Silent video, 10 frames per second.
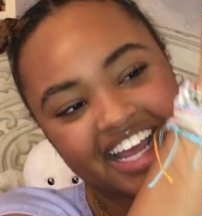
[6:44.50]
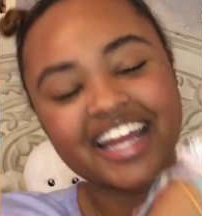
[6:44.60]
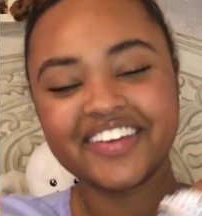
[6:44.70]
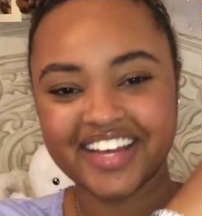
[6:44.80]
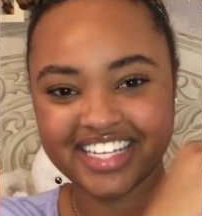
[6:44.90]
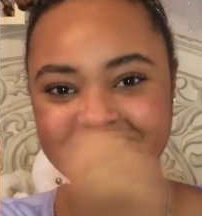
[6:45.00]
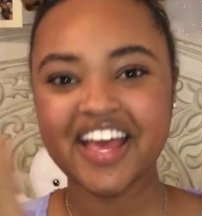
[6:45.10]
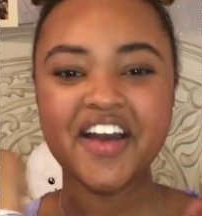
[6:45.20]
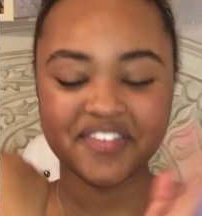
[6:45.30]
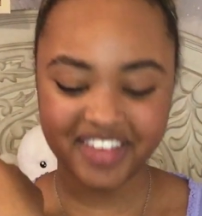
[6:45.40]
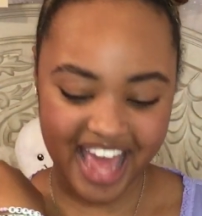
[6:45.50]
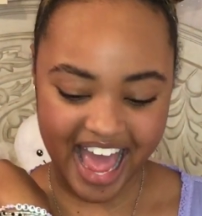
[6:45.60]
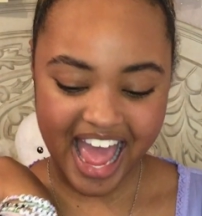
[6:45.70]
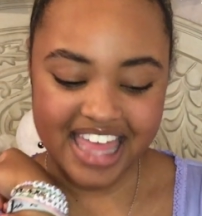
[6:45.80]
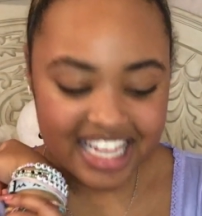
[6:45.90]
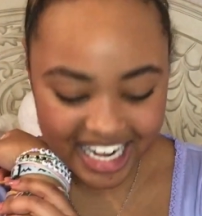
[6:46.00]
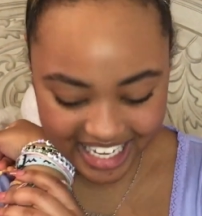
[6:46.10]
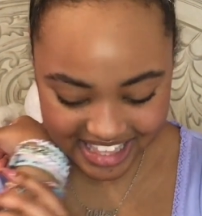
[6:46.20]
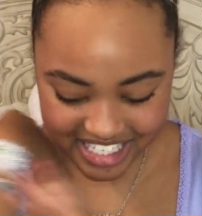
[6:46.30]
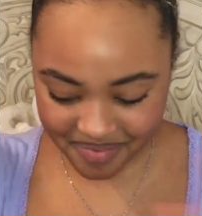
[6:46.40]
Anyways, but yeah, and then I
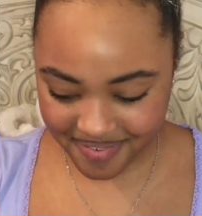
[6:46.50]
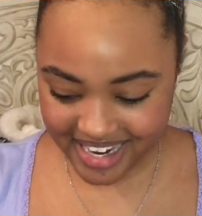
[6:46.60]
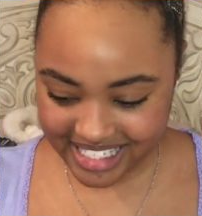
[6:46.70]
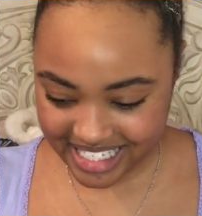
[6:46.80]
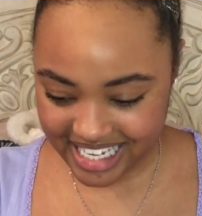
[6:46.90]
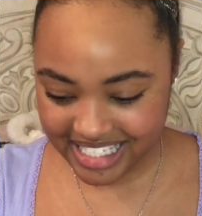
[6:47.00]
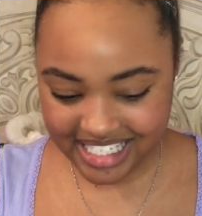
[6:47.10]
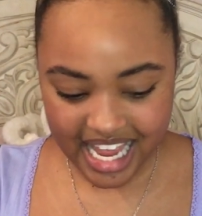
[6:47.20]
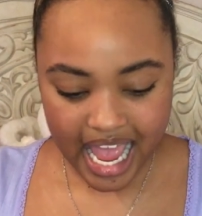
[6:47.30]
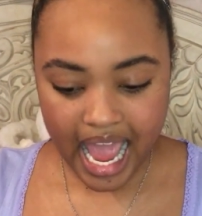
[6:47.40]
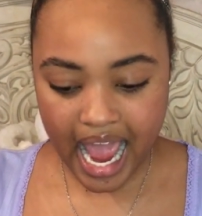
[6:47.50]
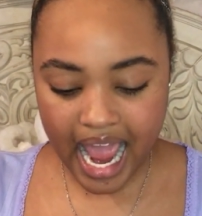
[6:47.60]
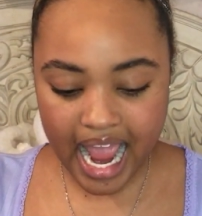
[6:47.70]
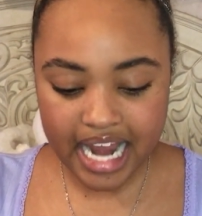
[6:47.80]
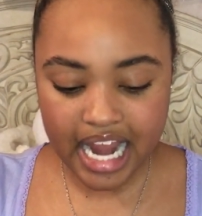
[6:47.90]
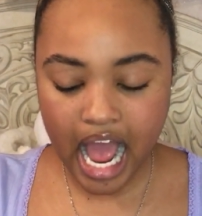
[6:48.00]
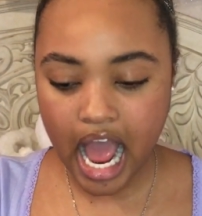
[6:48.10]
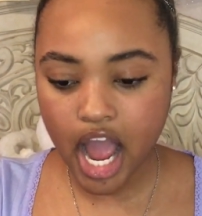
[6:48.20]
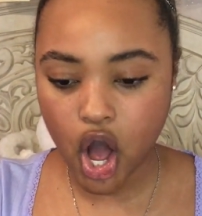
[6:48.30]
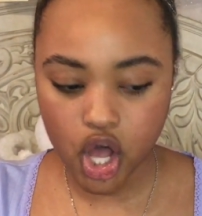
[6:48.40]
got these bracelets and
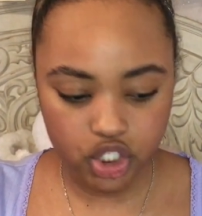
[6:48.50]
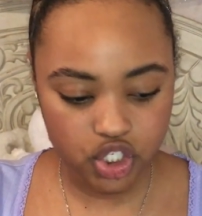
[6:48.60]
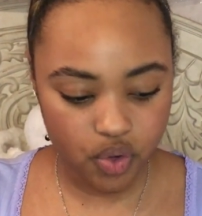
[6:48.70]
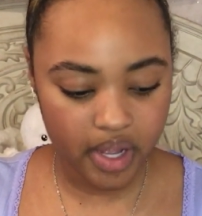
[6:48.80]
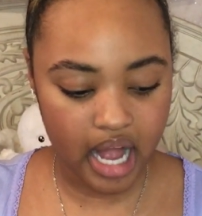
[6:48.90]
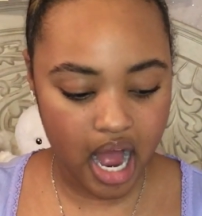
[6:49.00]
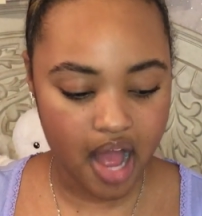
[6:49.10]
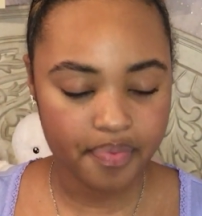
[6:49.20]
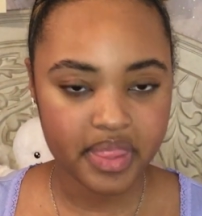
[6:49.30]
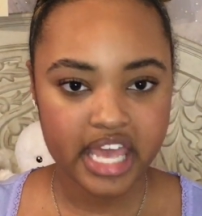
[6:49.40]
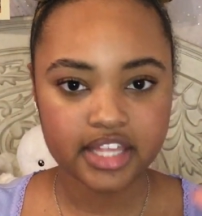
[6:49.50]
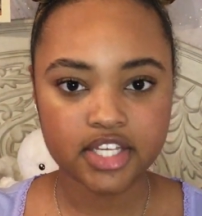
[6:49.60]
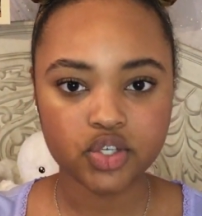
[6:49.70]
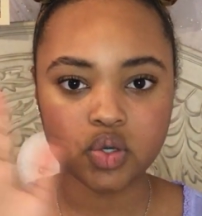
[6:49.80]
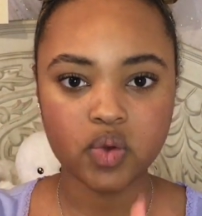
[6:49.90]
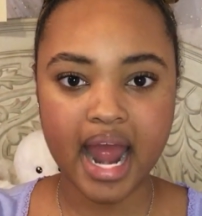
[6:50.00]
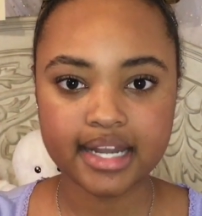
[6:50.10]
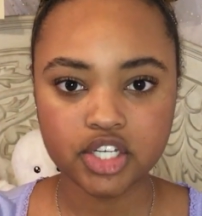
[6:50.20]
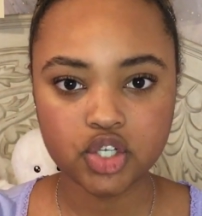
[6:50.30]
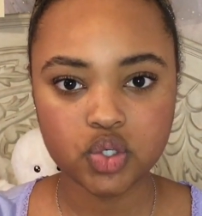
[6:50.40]
I also got this
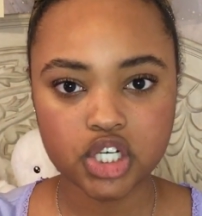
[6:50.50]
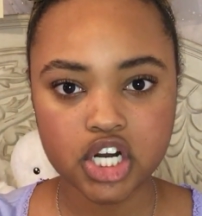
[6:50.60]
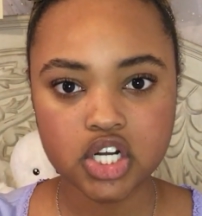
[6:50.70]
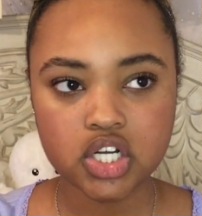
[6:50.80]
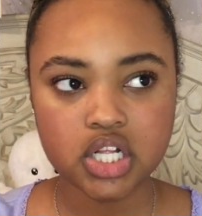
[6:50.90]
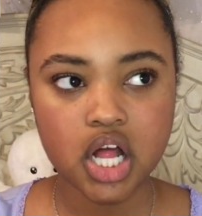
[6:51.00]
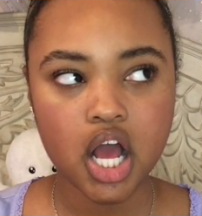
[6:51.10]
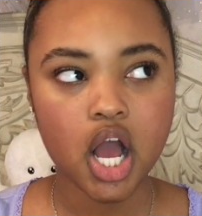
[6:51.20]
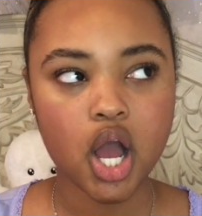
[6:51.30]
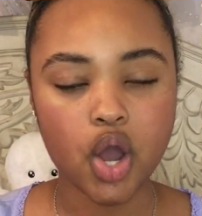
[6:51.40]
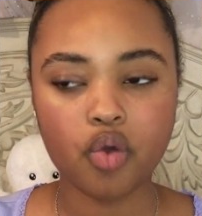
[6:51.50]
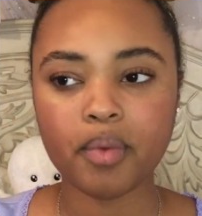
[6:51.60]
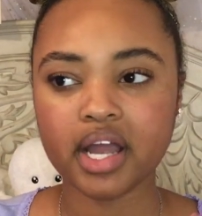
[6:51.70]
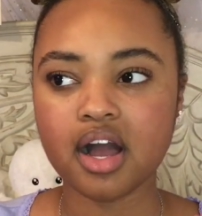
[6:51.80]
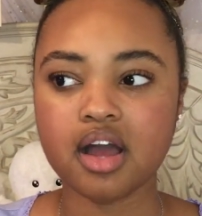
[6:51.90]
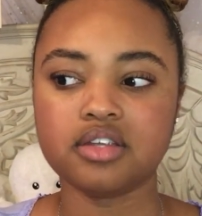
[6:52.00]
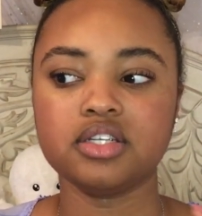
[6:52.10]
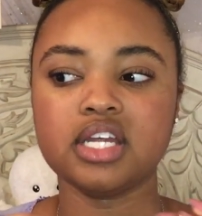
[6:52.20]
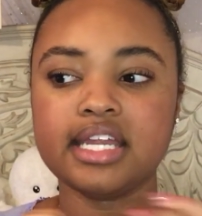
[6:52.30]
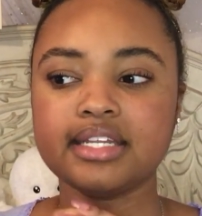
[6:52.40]
gratitude journal. Oh my
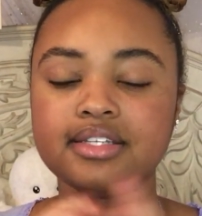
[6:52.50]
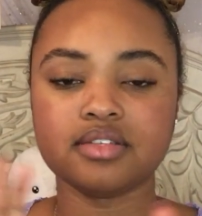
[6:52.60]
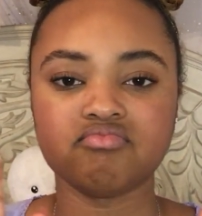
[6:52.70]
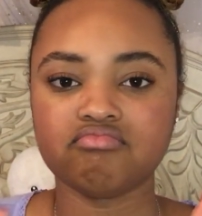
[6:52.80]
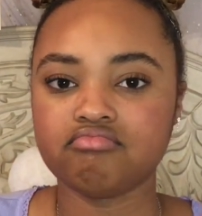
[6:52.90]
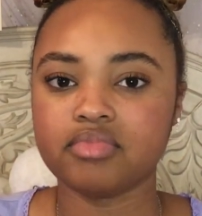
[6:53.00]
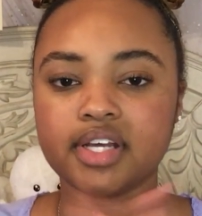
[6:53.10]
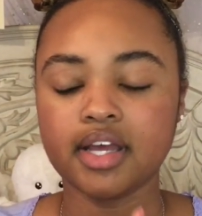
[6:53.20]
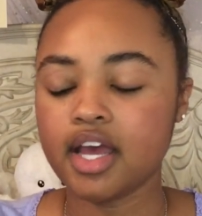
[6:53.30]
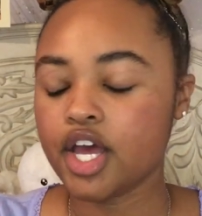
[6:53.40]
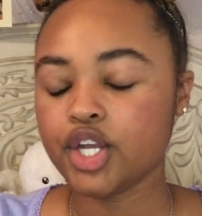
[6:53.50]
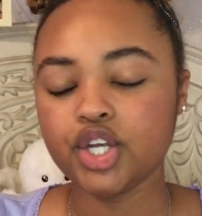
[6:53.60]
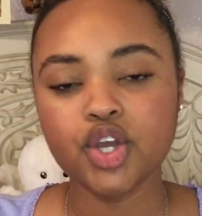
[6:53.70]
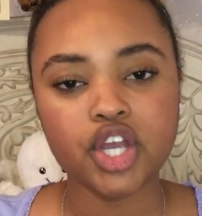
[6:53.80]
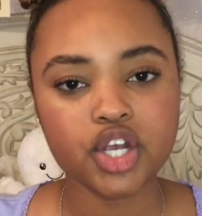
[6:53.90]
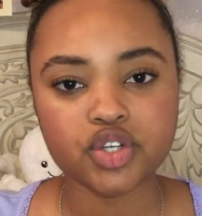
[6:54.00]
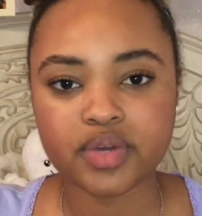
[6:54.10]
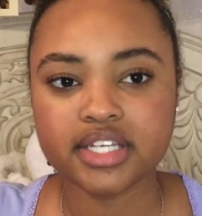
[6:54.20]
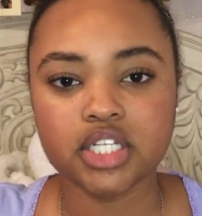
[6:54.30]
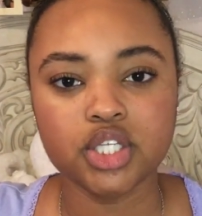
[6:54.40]
gosh, it is New Year's
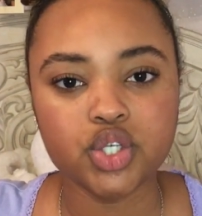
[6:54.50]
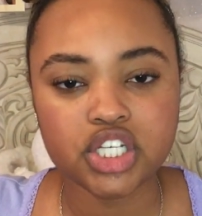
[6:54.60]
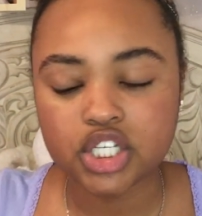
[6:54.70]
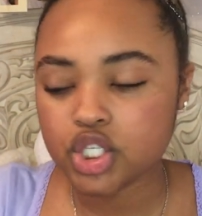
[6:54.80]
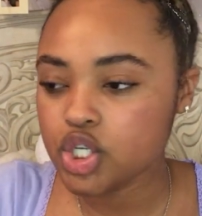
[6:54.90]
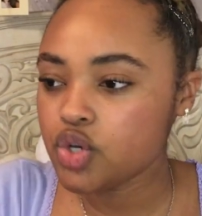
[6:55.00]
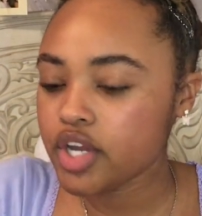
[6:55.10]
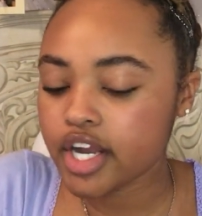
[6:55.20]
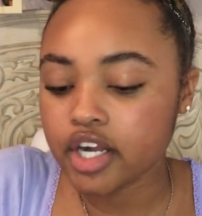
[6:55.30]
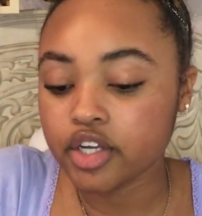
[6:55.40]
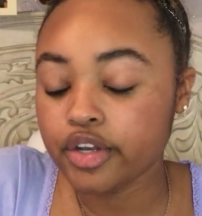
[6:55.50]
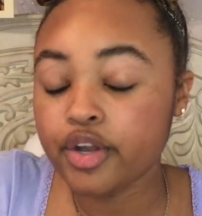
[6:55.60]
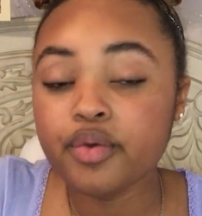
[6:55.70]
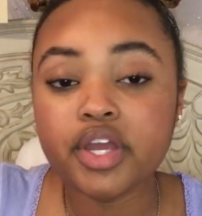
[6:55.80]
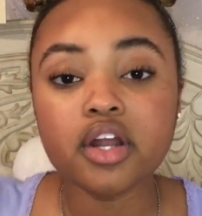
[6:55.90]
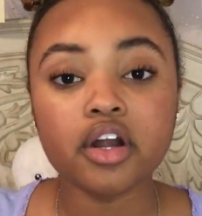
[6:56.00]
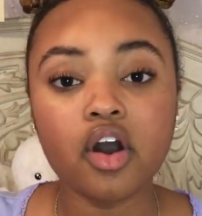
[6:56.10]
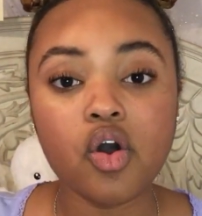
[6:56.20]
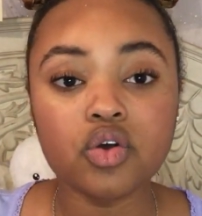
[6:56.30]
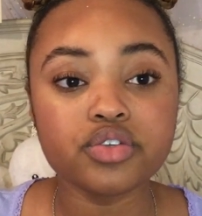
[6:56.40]
resolutions, New Year New Year
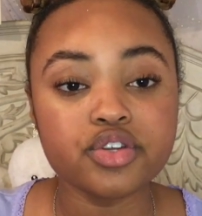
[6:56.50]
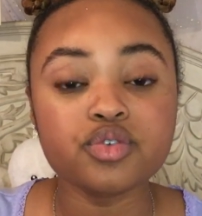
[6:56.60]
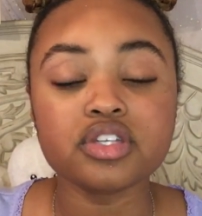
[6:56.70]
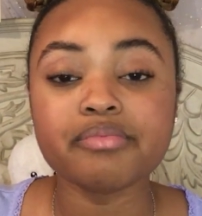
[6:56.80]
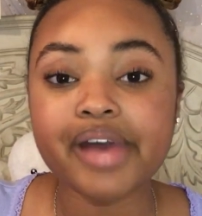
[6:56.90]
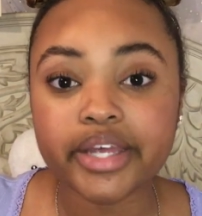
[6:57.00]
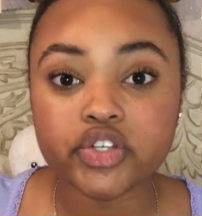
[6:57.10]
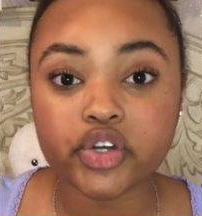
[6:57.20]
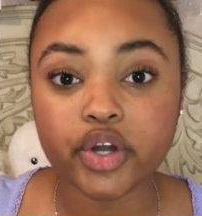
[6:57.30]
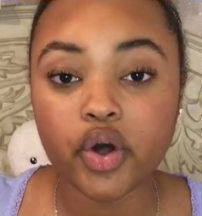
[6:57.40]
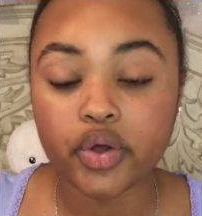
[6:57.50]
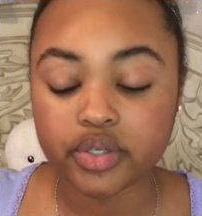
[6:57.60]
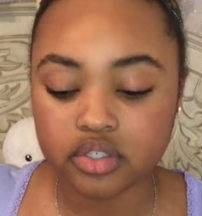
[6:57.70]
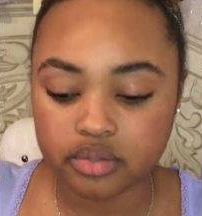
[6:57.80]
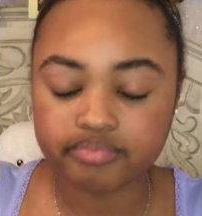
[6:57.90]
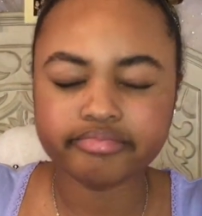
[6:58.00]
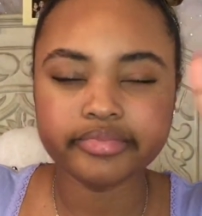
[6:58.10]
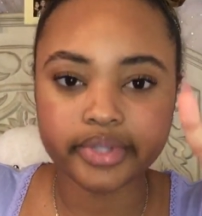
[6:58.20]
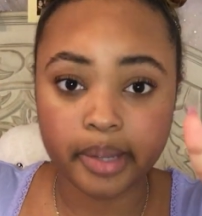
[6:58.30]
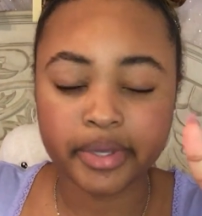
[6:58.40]
goals, new semester goals.
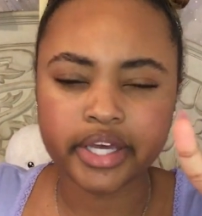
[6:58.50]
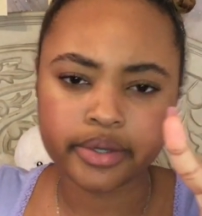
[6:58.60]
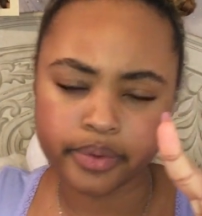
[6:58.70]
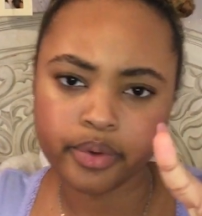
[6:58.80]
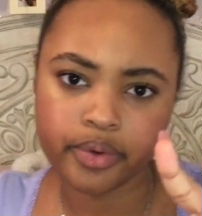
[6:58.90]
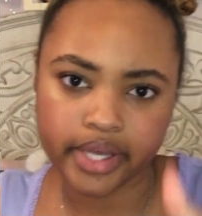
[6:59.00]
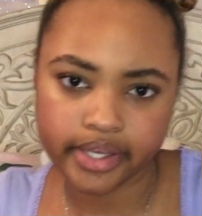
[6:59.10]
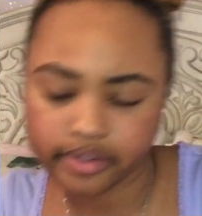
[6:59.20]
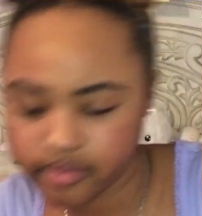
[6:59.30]
Let me get it real quick.